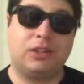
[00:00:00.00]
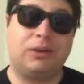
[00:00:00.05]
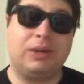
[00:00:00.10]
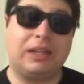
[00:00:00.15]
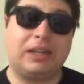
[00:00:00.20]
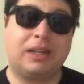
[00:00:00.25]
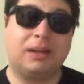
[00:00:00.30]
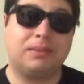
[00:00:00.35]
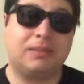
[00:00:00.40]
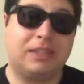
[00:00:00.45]
when
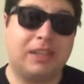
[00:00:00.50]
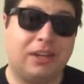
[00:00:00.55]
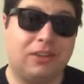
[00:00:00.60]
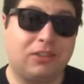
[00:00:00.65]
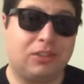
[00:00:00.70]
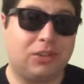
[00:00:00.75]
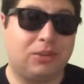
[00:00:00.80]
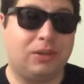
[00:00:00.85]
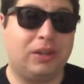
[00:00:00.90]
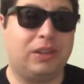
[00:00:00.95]
it comes down
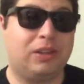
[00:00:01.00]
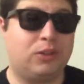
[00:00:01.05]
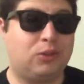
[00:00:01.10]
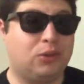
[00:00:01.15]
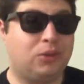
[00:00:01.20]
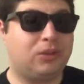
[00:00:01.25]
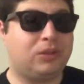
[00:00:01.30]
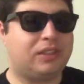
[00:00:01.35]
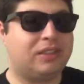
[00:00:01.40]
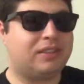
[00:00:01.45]
to it, the
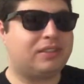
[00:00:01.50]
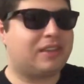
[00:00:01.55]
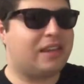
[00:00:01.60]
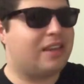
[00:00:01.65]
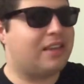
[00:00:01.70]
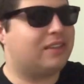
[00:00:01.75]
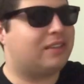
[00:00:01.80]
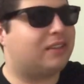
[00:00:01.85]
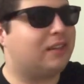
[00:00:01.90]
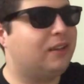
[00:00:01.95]
dual disc
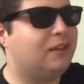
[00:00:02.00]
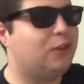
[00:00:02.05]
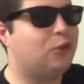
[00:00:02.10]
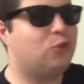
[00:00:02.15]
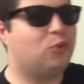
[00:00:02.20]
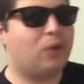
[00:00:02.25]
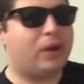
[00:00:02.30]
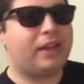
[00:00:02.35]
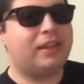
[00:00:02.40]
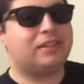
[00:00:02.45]
is
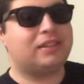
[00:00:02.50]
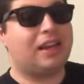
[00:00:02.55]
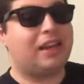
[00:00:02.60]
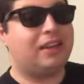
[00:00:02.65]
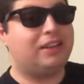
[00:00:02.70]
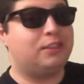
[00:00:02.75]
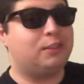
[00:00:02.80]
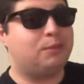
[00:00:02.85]
great and is